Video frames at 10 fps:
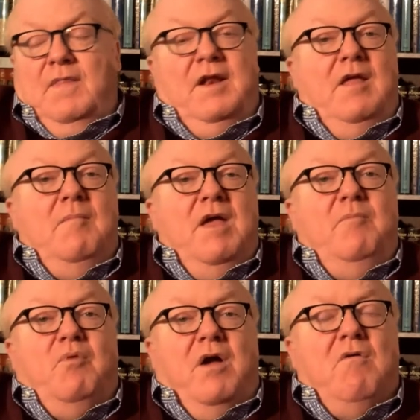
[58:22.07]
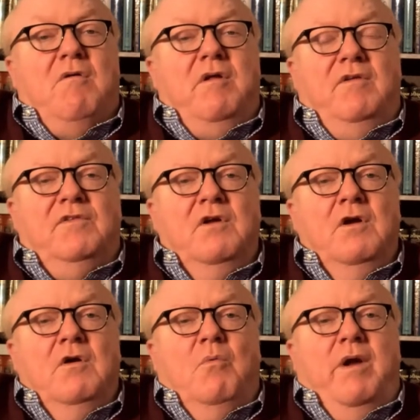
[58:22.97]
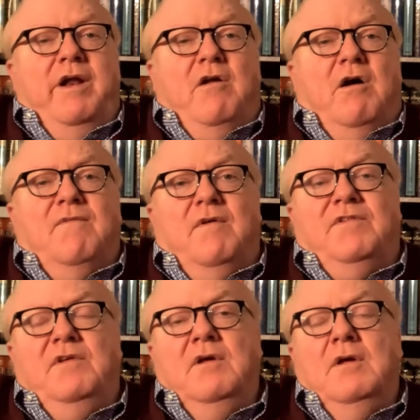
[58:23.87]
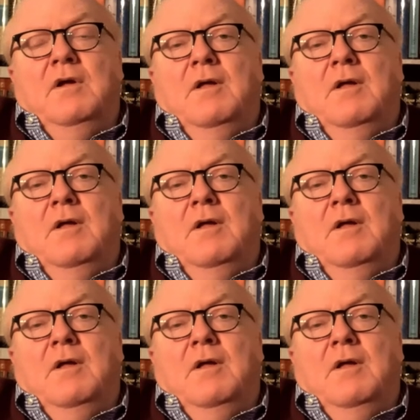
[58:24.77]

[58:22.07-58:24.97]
that he made priorities when in office.